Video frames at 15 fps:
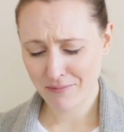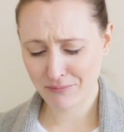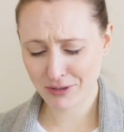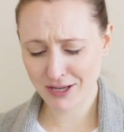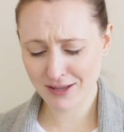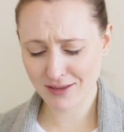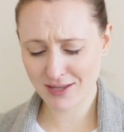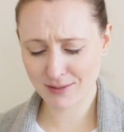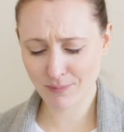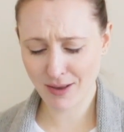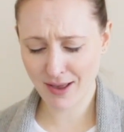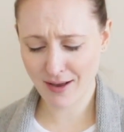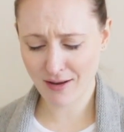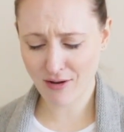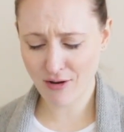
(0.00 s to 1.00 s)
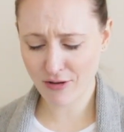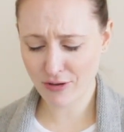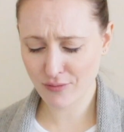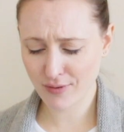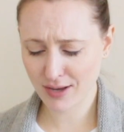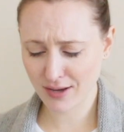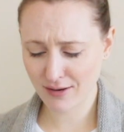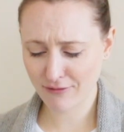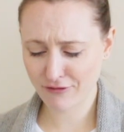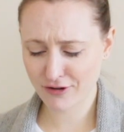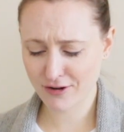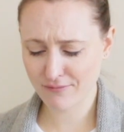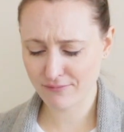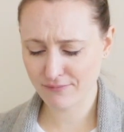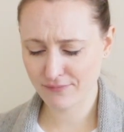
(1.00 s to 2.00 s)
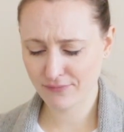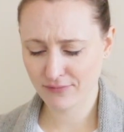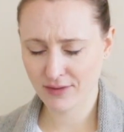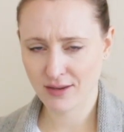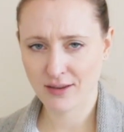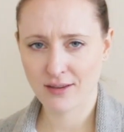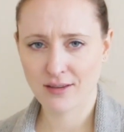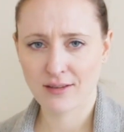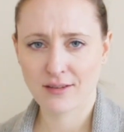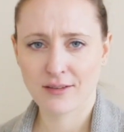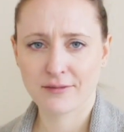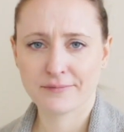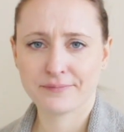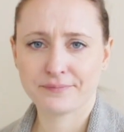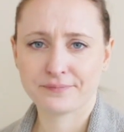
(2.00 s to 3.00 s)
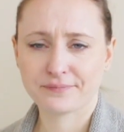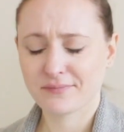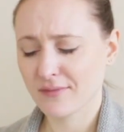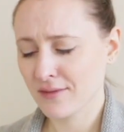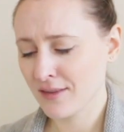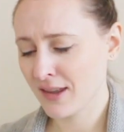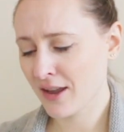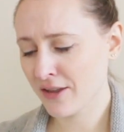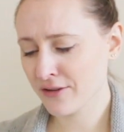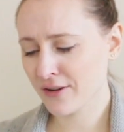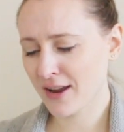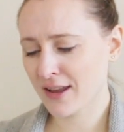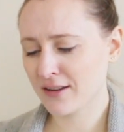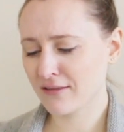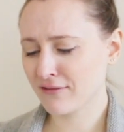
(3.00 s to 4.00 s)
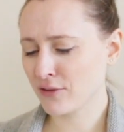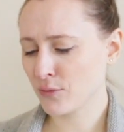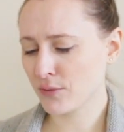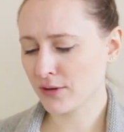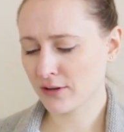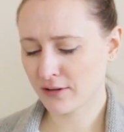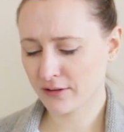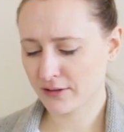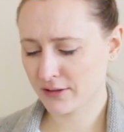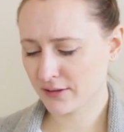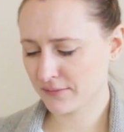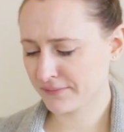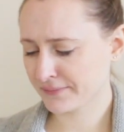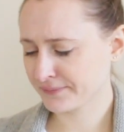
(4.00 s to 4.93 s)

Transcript: bringing this back all the way from the other end of the world.